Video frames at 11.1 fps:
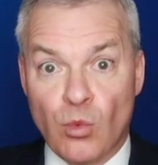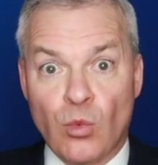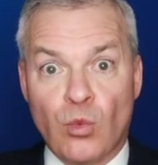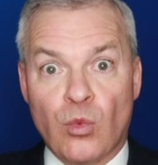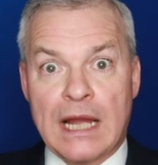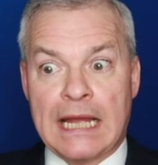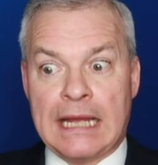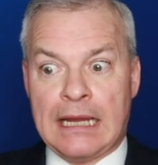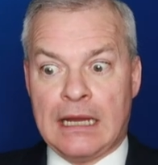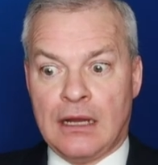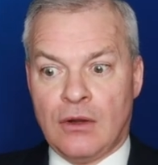
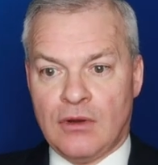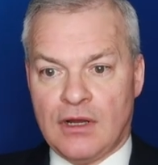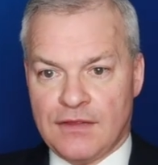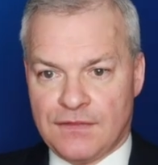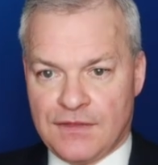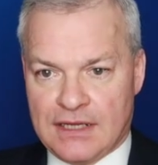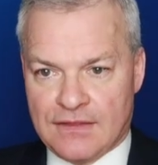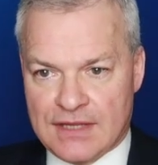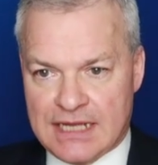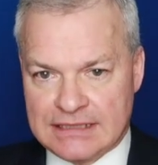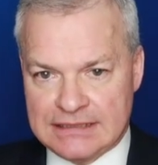Wow, I think
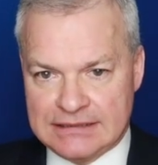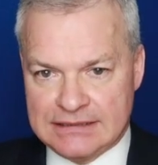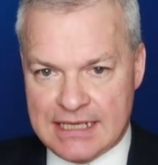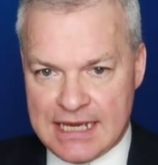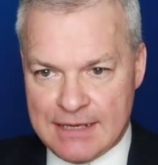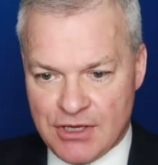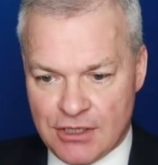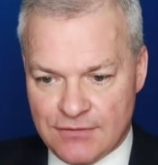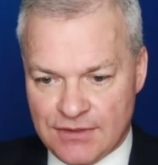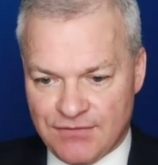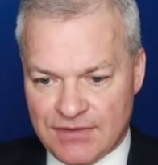that is game
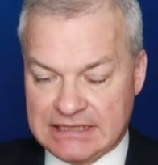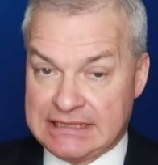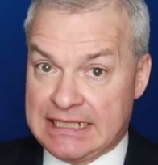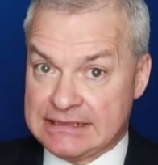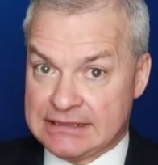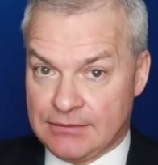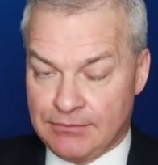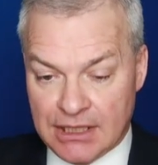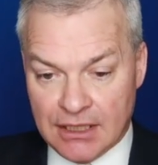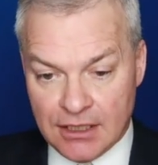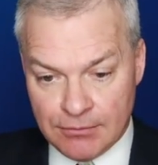over. Fantastic
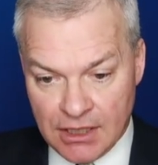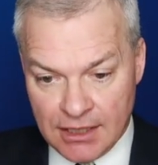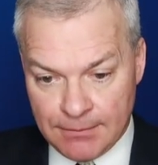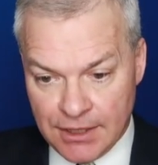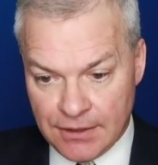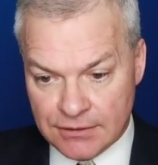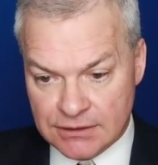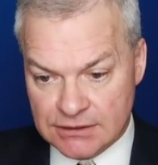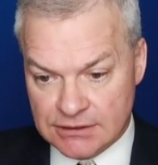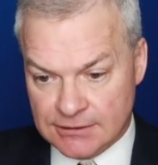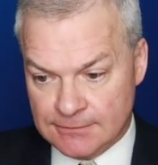bingo by
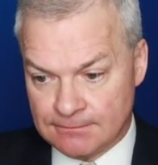opponent.